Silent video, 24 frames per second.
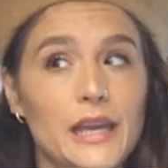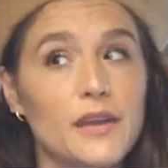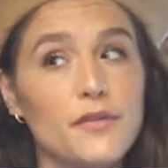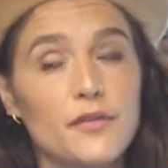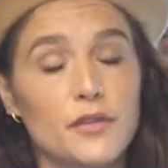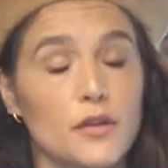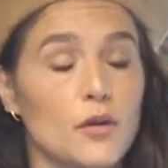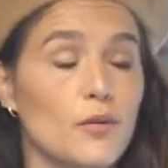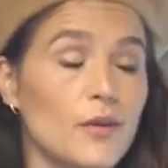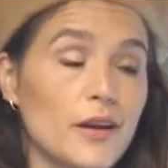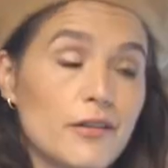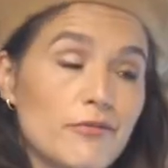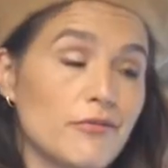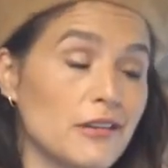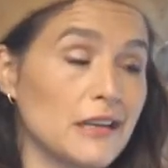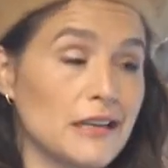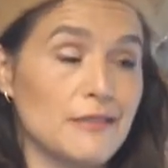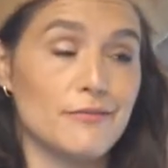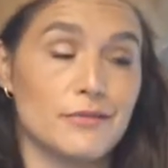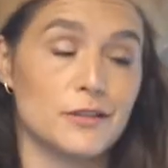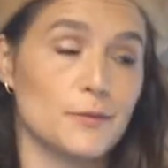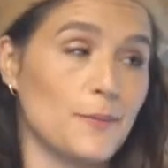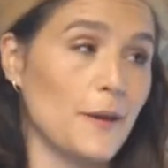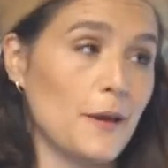even though I
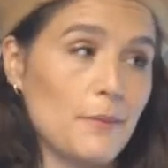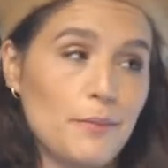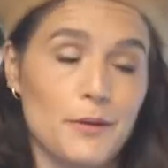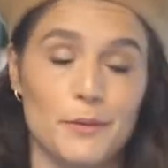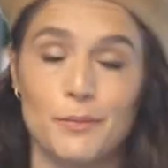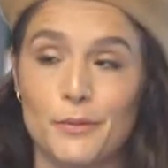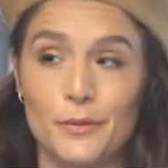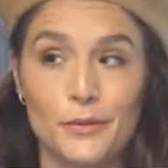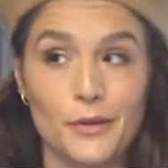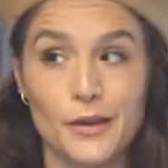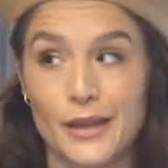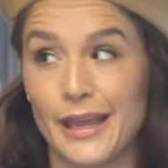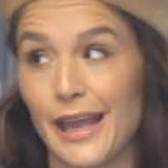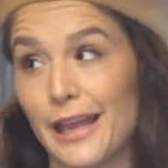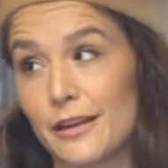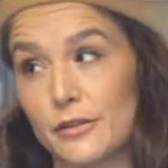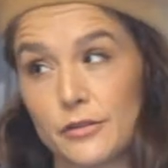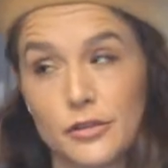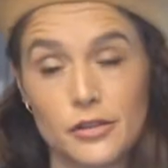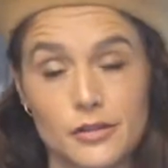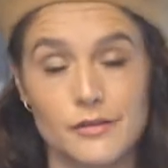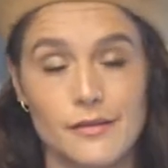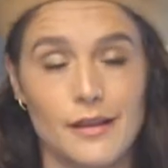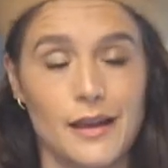really respect people that
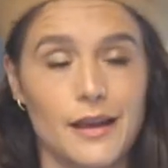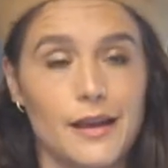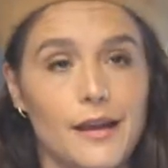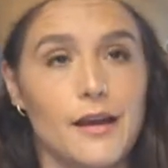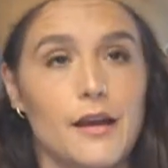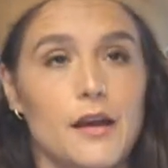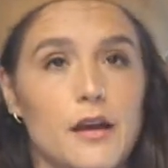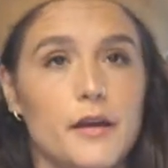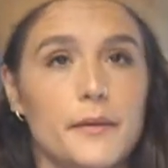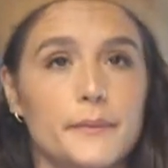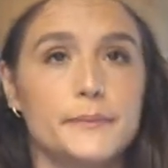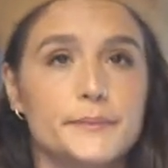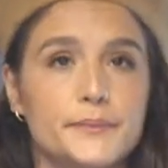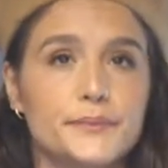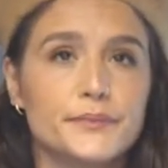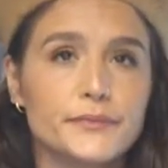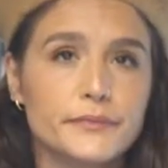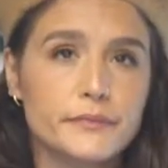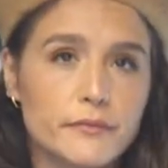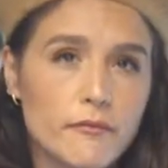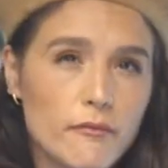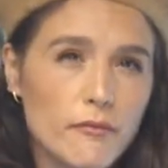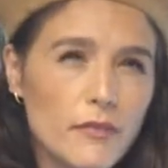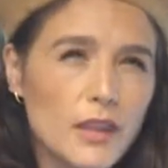can do that.
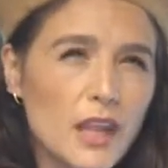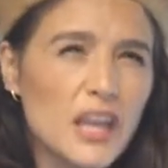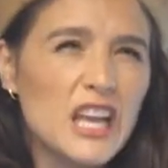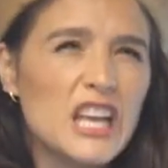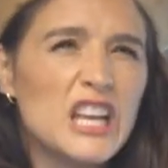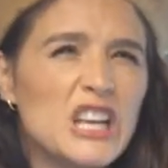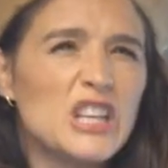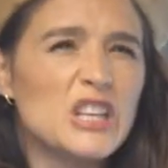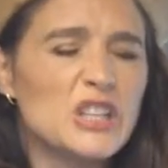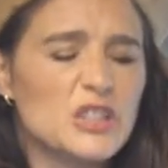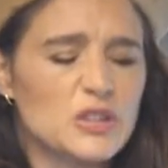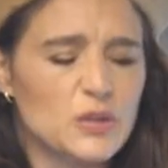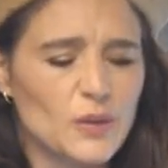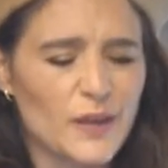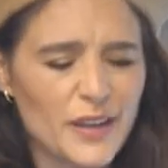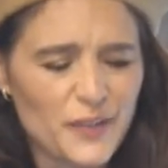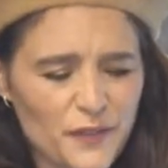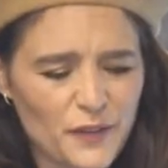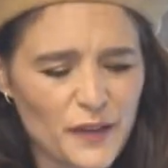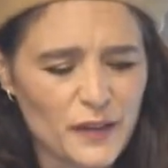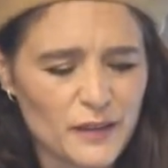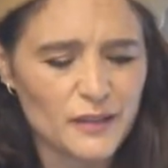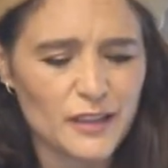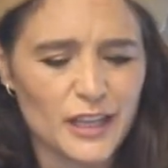So I
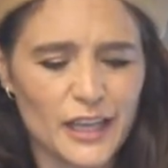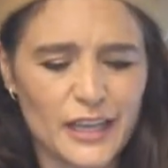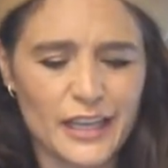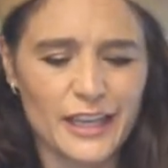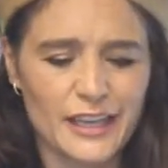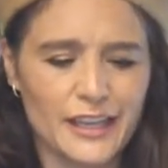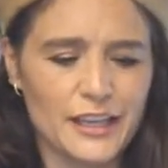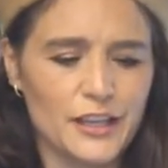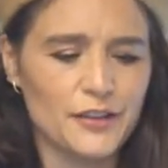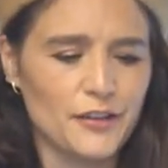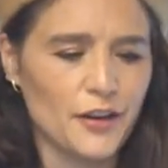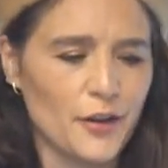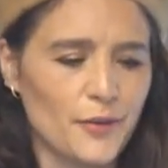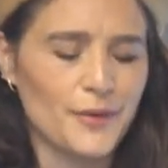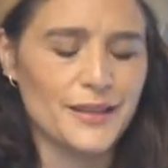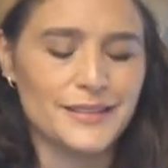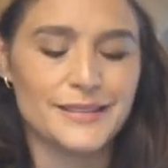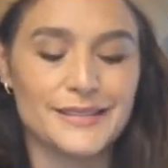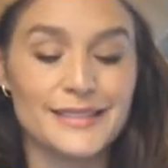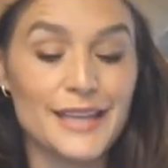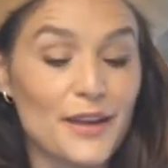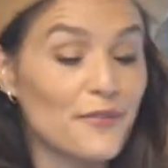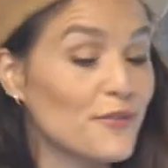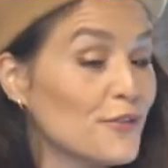felt like,
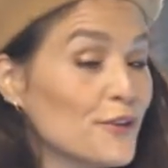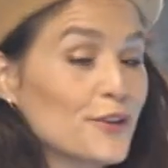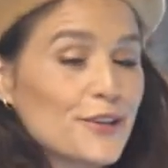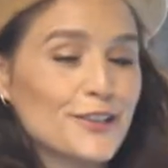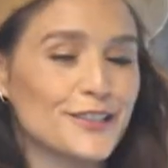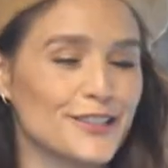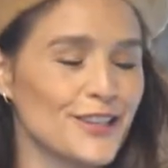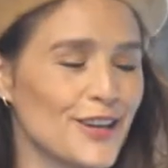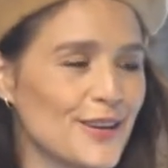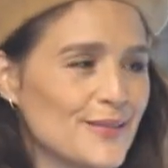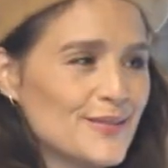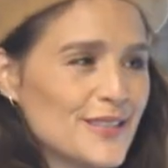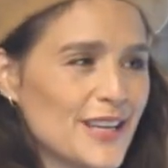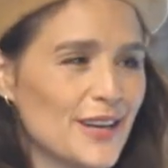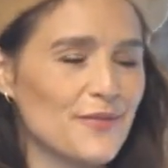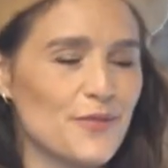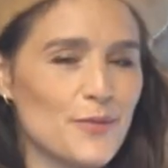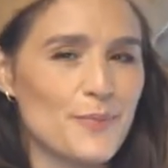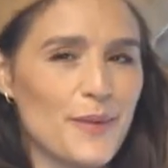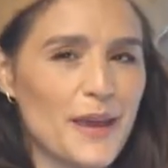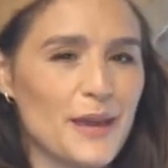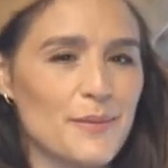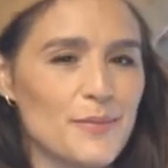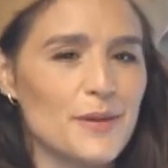it's never a good time to have
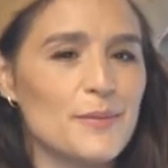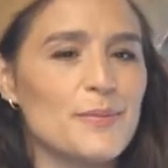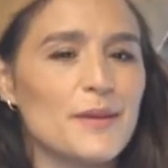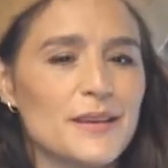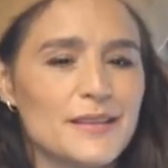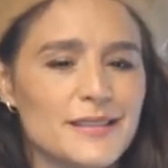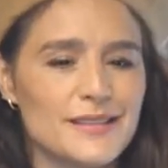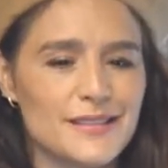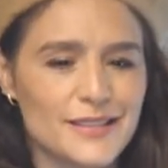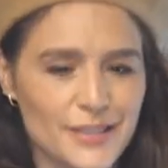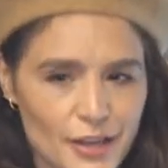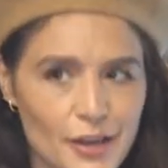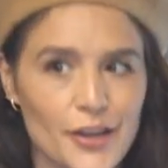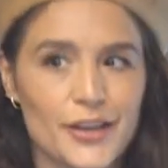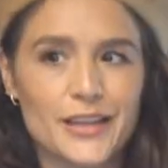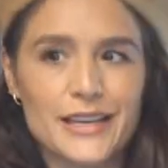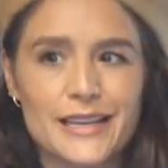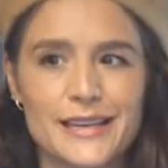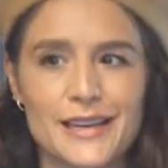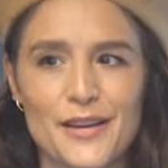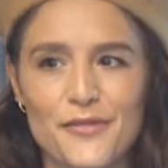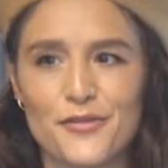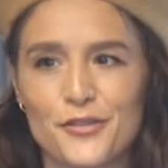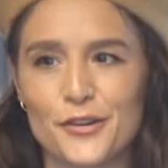a baby, but it's
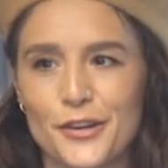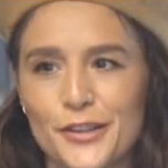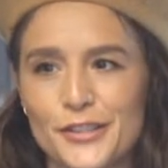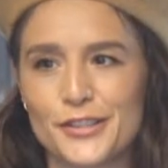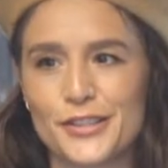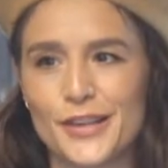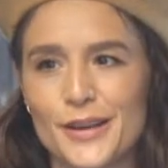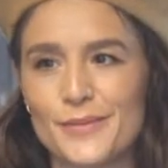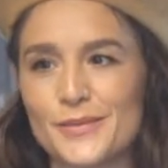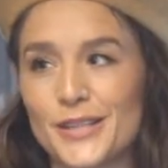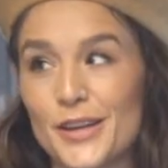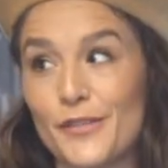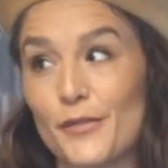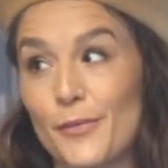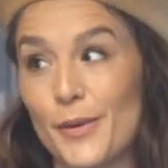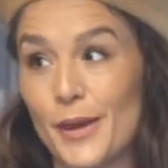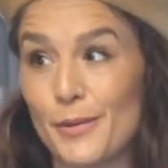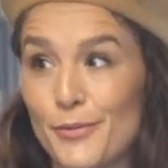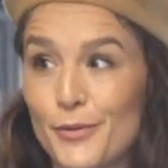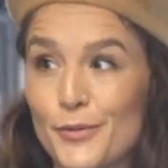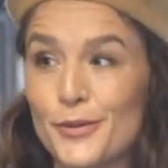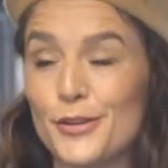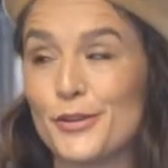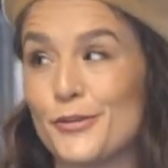certainly never a good time to have a
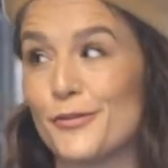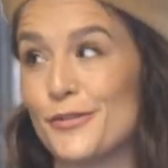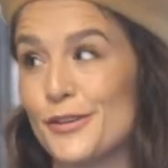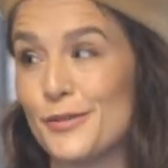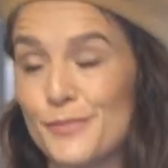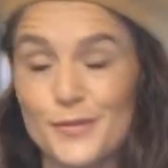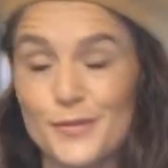baby when you're in